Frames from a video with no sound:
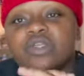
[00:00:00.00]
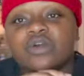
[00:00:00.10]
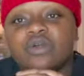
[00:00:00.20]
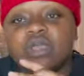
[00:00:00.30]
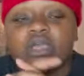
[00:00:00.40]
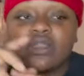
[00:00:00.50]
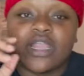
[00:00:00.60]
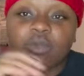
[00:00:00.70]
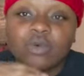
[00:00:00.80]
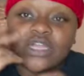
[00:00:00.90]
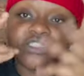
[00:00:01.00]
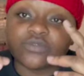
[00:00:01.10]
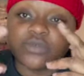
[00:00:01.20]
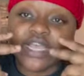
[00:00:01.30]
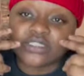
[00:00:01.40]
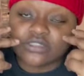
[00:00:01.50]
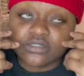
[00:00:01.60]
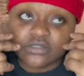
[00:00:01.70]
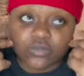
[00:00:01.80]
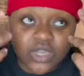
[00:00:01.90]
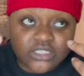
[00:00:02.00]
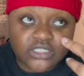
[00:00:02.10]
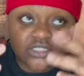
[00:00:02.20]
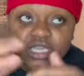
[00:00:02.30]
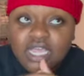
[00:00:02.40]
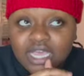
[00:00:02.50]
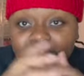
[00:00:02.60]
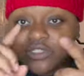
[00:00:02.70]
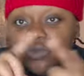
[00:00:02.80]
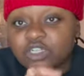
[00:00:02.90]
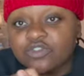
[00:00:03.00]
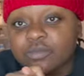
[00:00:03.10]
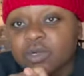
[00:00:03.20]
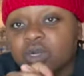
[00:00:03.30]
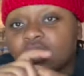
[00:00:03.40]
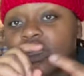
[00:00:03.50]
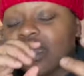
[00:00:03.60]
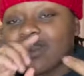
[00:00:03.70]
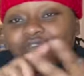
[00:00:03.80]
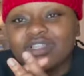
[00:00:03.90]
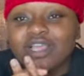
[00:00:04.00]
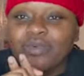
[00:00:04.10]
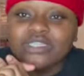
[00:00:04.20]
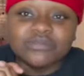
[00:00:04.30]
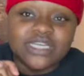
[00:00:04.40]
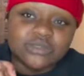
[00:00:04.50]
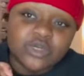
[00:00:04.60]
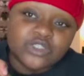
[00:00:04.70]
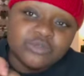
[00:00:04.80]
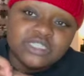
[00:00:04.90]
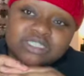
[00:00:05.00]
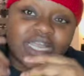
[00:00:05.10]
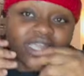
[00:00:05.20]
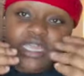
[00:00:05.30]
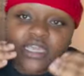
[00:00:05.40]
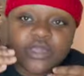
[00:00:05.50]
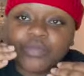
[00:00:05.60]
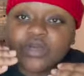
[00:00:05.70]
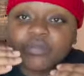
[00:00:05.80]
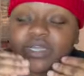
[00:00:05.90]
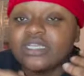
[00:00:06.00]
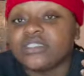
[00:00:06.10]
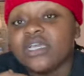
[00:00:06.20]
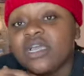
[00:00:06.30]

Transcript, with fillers: though like watching as in watching i like to watch football i don't really like watching basketball too much but i can't keep up because